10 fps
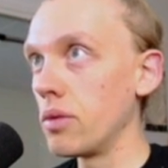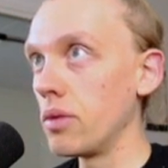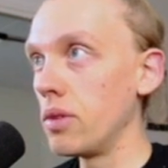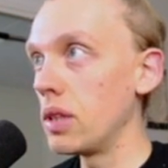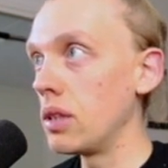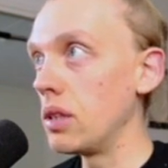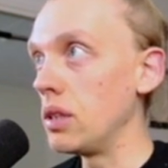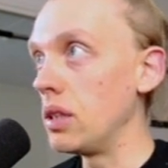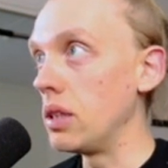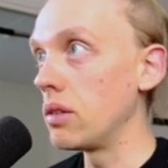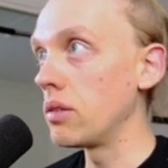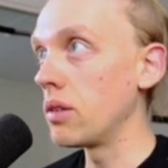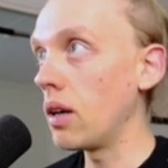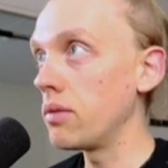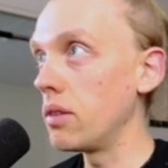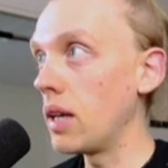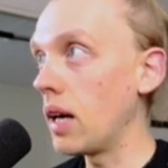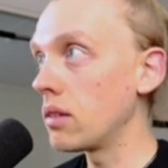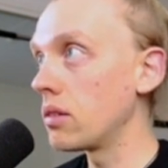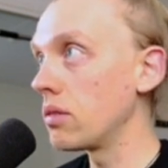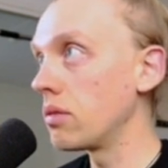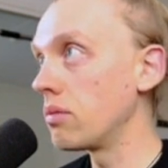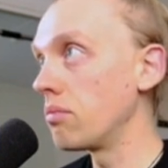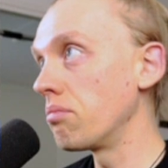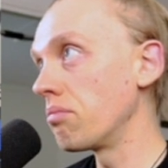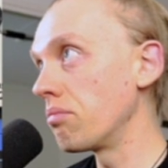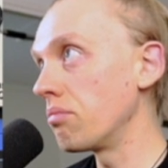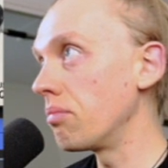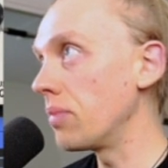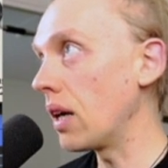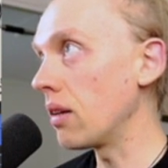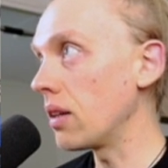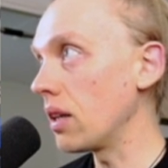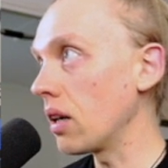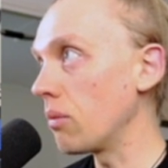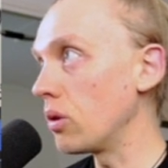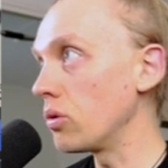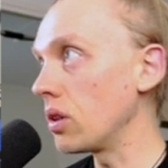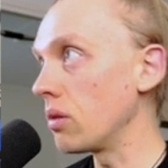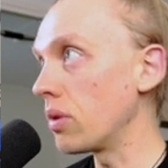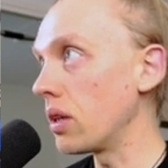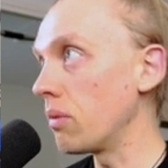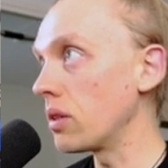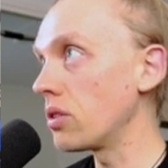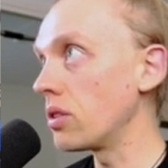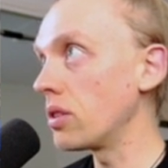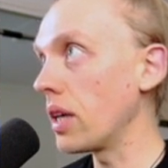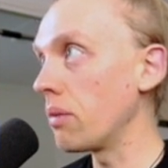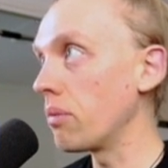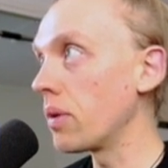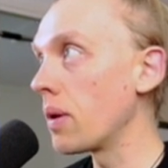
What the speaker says: and then after that, yeah, I think I'm using pretty much the same